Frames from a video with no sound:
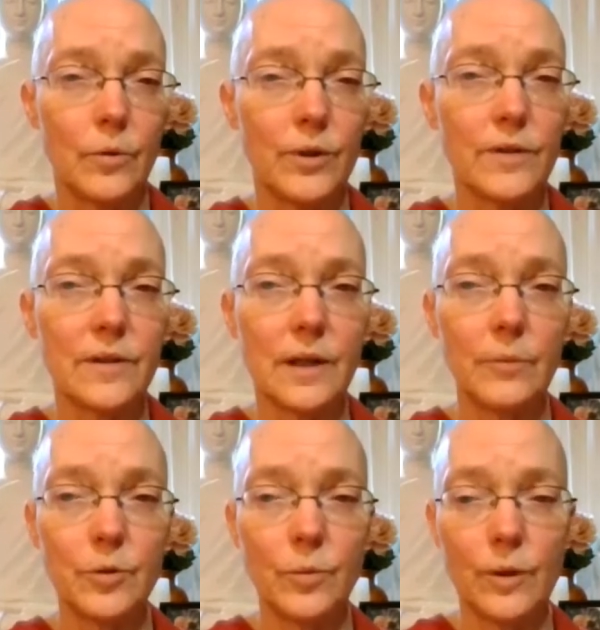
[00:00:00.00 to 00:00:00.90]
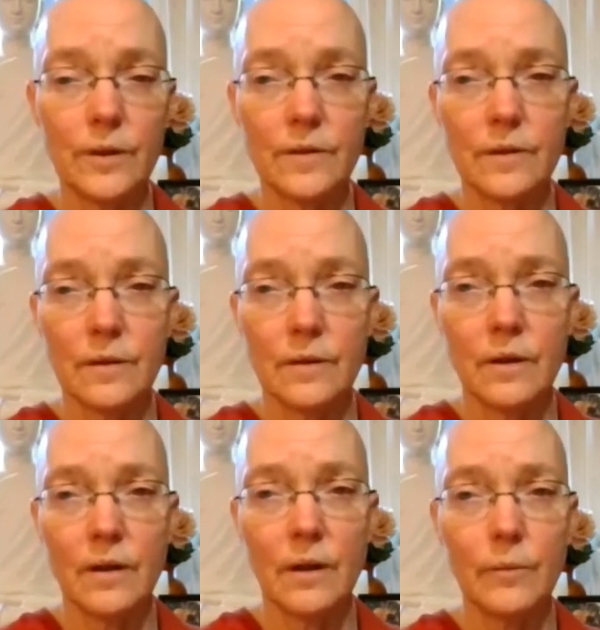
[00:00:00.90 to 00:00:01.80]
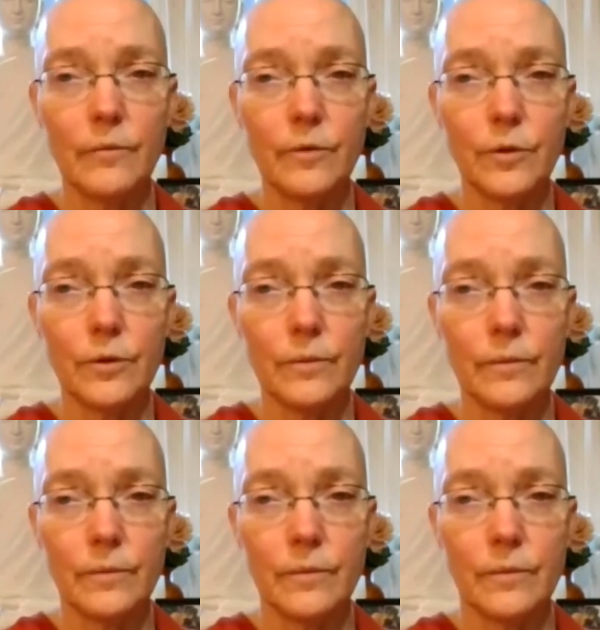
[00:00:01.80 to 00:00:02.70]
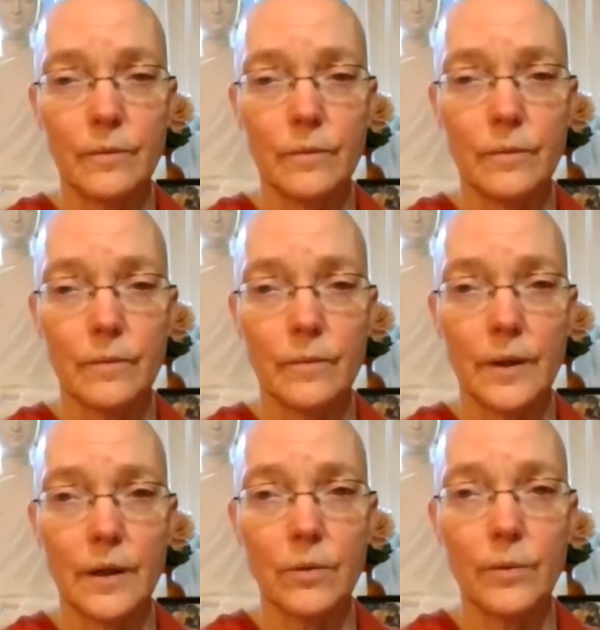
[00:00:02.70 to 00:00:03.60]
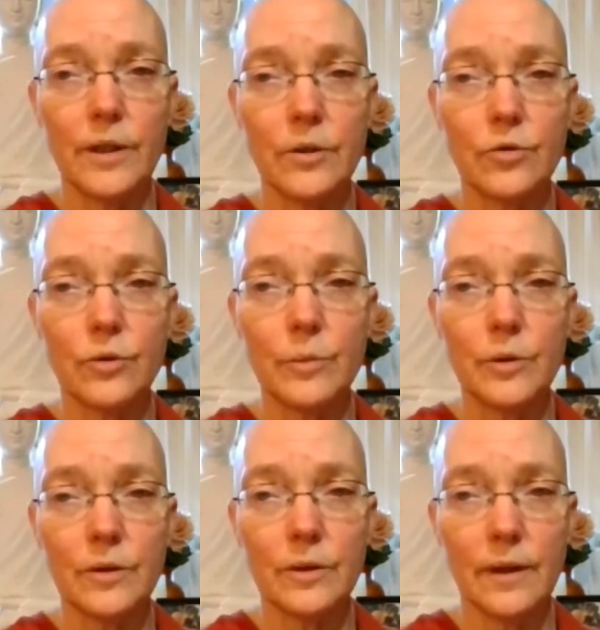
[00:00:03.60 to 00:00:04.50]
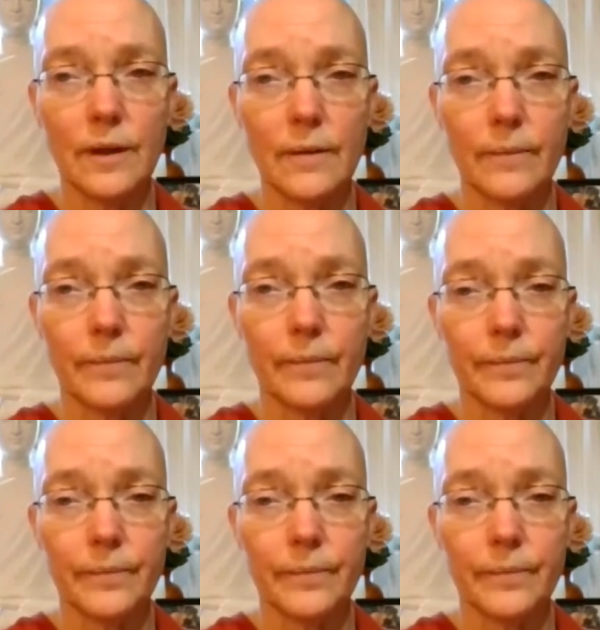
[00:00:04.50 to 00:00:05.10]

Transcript: put a stop to what's harmful? How do we contribute to that?